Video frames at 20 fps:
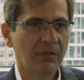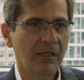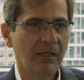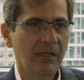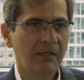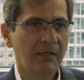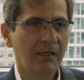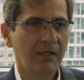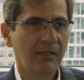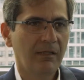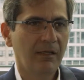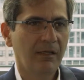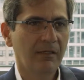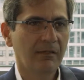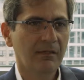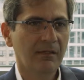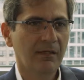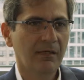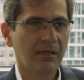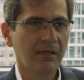
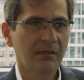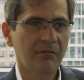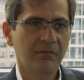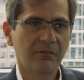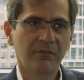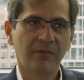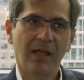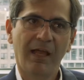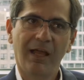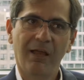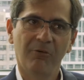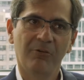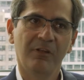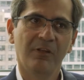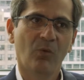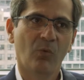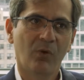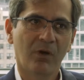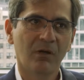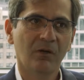and kind of out in
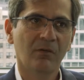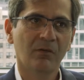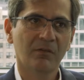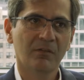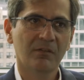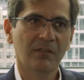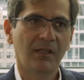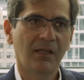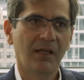the world.